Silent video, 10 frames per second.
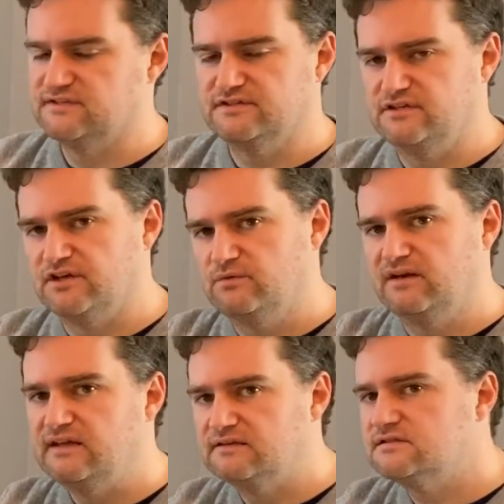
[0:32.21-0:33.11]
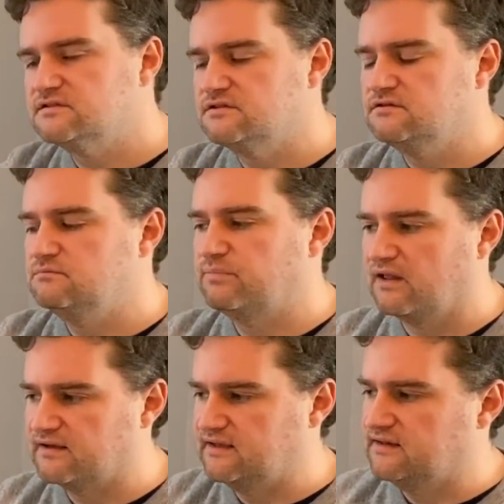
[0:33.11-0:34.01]
so you don't need to
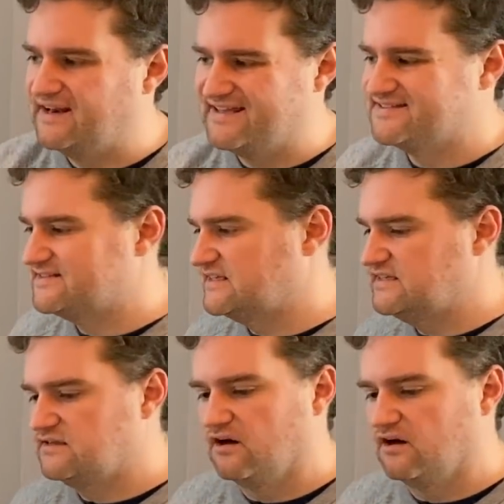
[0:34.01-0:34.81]
plug in an SD